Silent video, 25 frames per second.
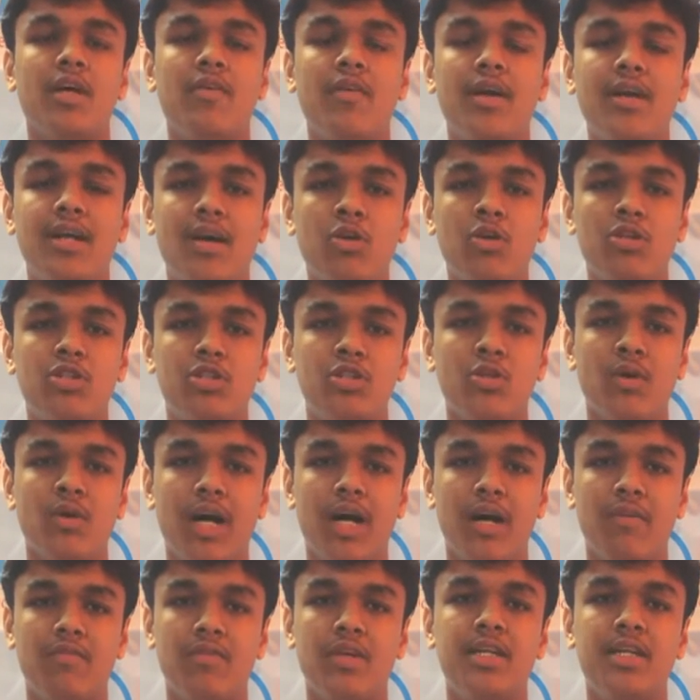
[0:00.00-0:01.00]
doubts you
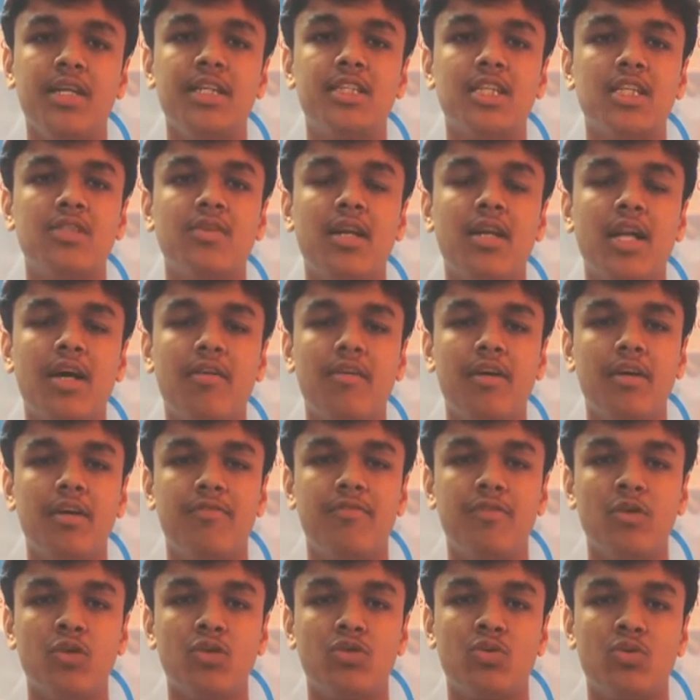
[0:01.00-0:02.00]
have. The teachers will never
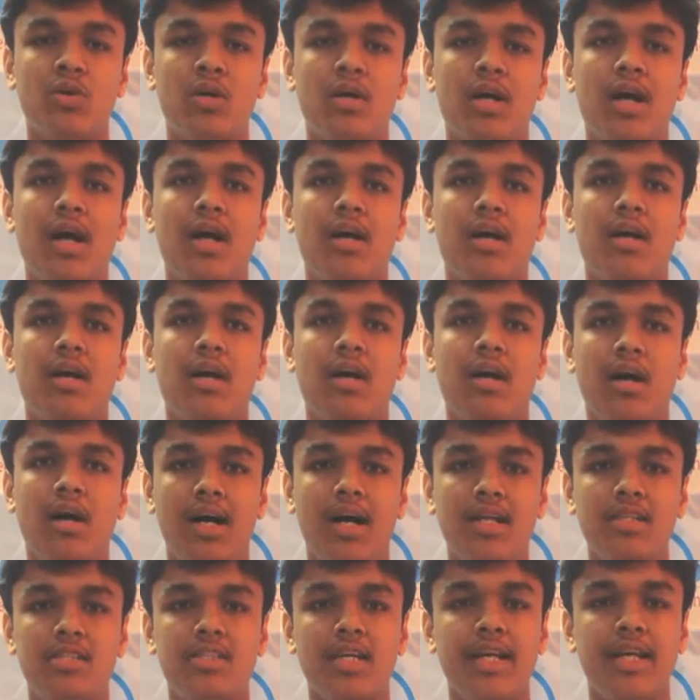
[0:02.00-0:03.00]
refuse to
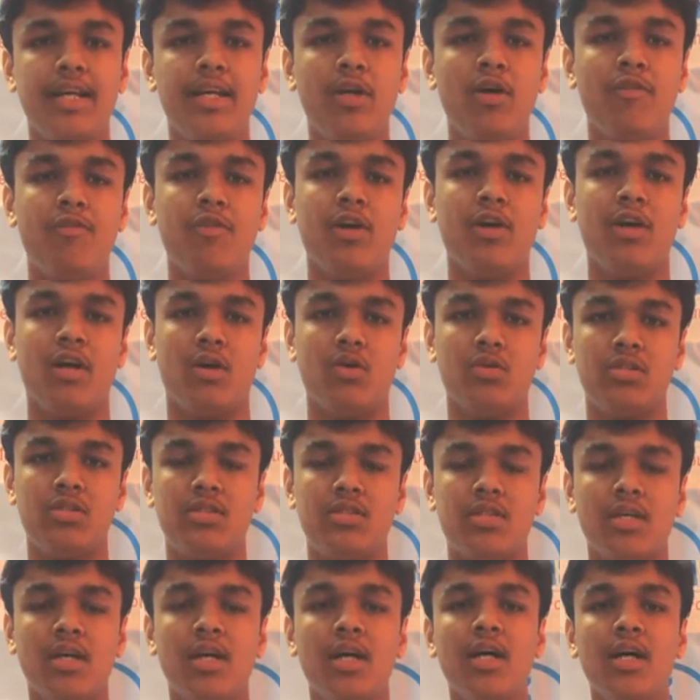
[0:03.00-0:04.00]
answer any of your
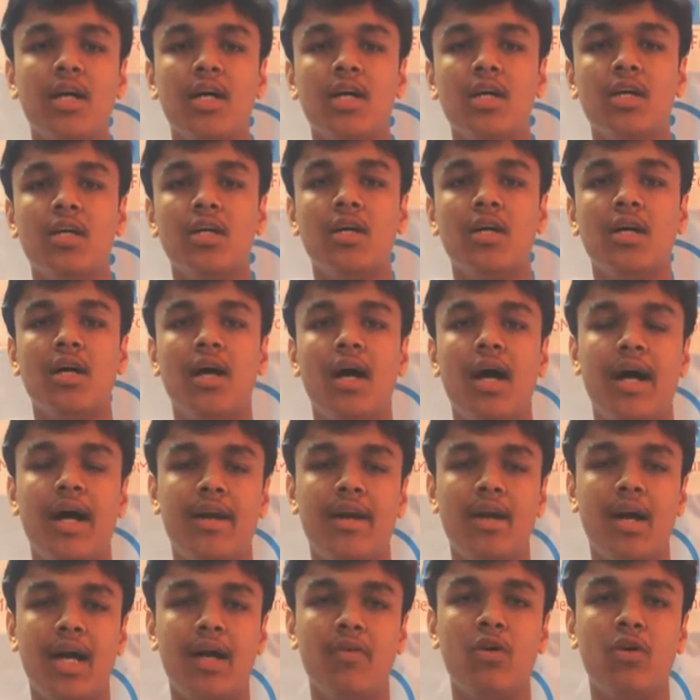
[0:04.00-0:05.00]
doubts.
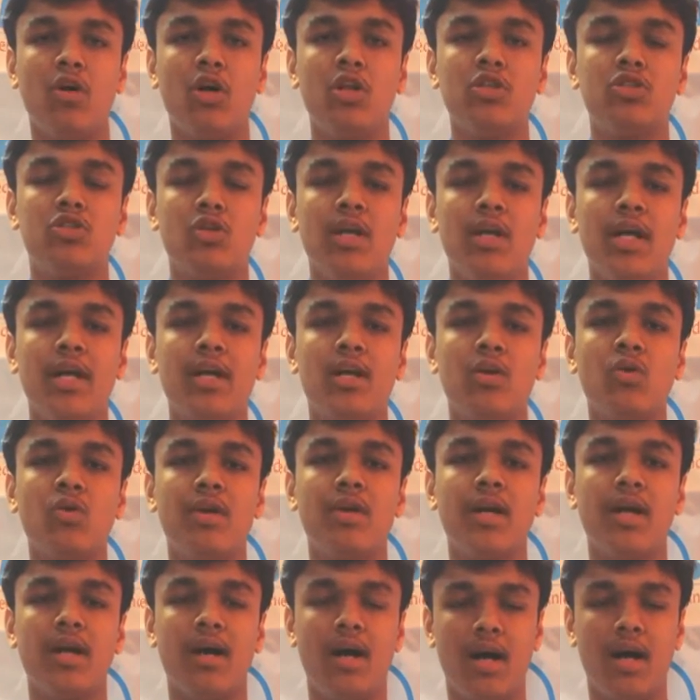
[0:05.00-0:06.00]
And I would also like to
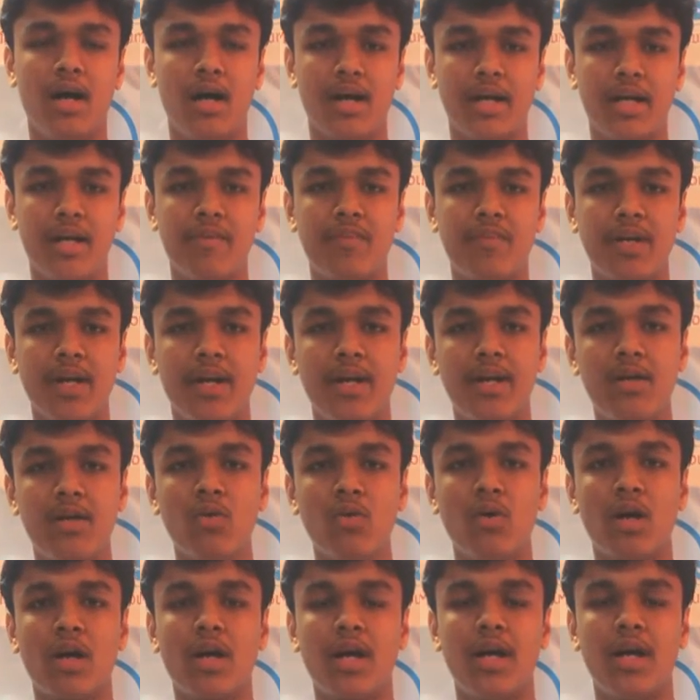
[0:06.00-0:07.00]
give credit
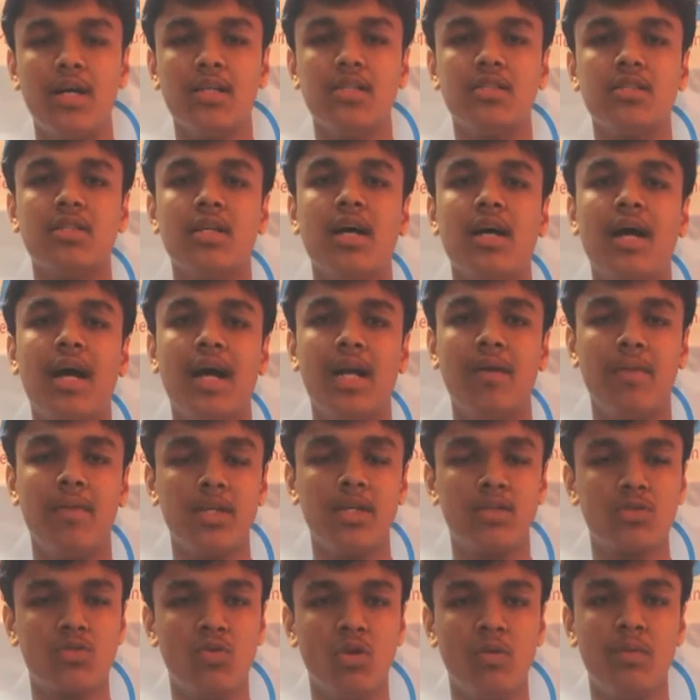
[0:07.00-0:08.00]
to Aakash and
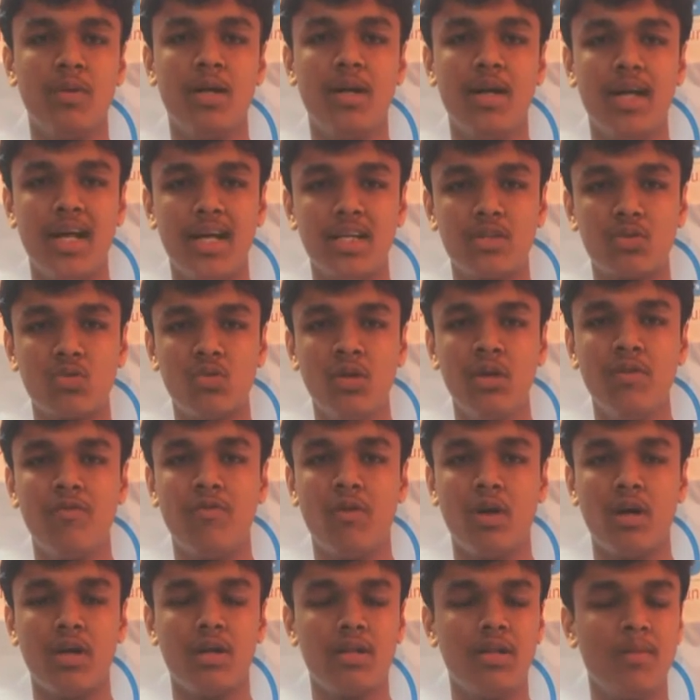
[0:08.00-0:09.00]
my school, Vildaya School,
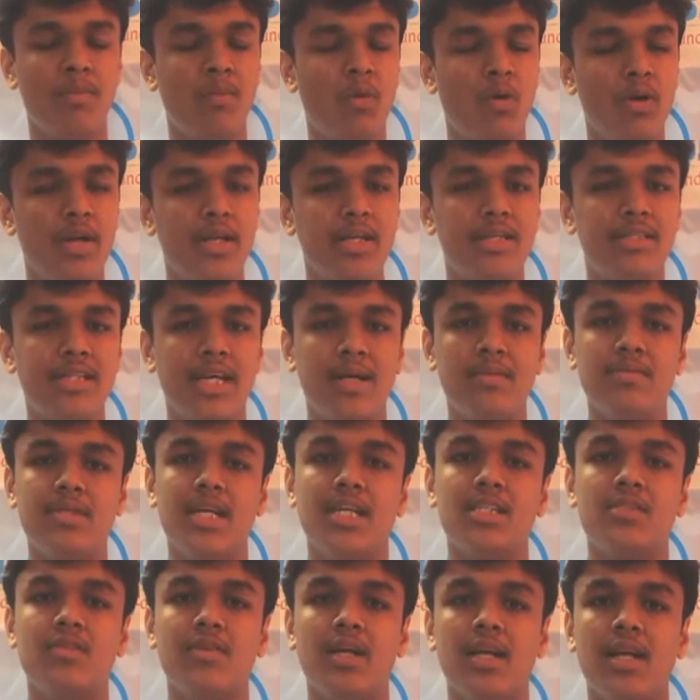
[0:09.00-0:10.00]
for the board exams
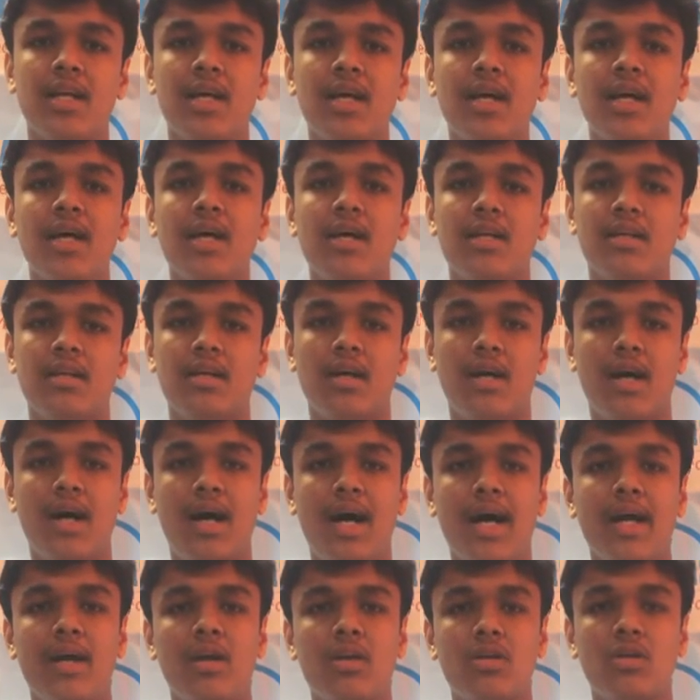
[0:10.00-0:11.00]
as well.
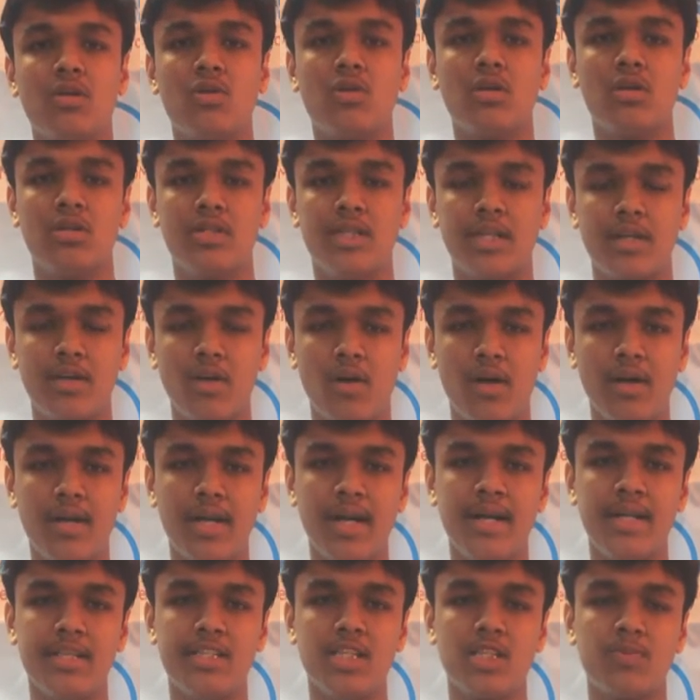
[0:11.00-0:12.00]
I secured
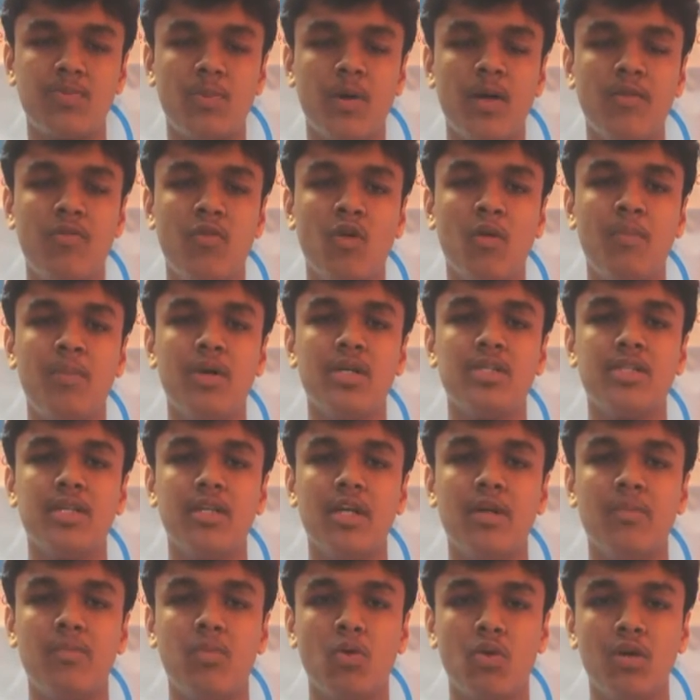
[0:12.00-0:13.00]

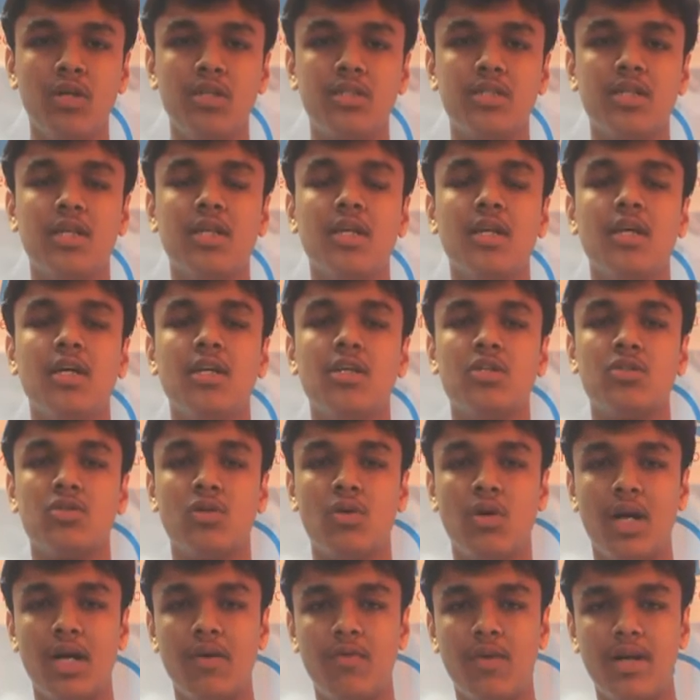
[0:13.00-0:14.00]
96.4% in boards,
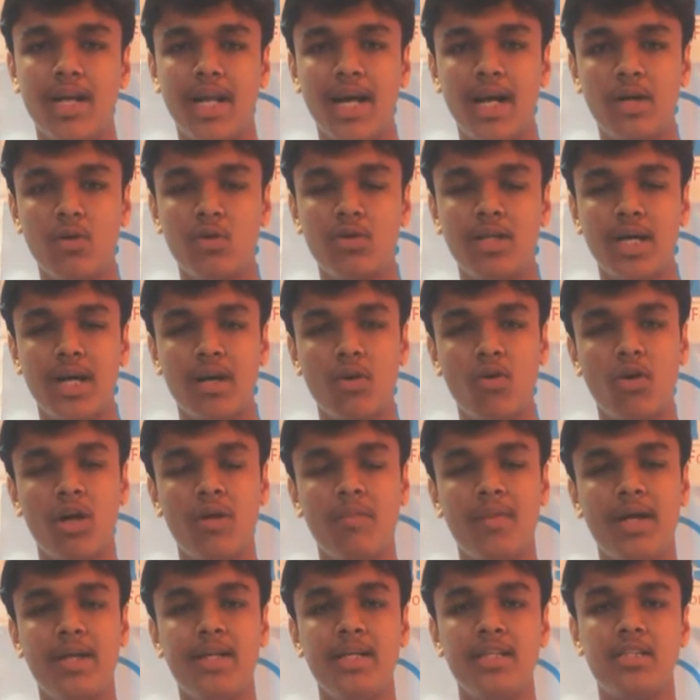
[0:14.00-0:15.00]
so I would like to thank all
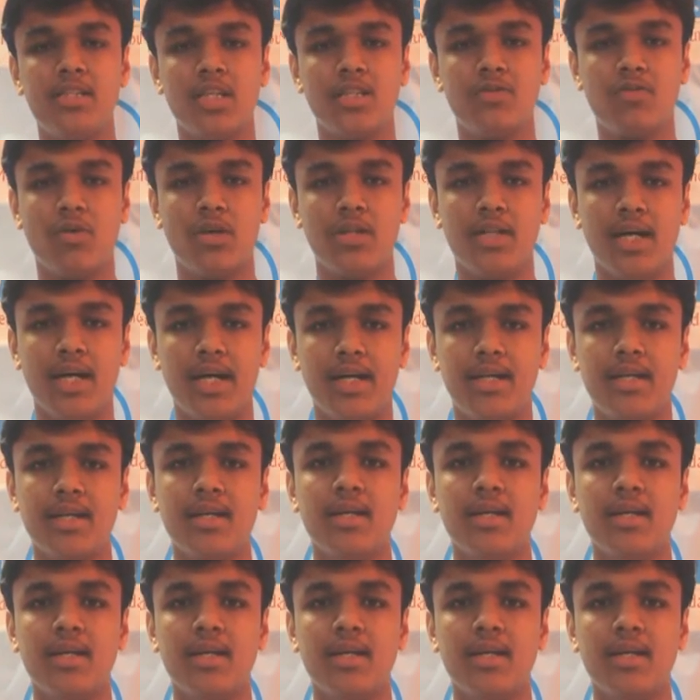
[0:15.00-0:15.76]
my teachers for that.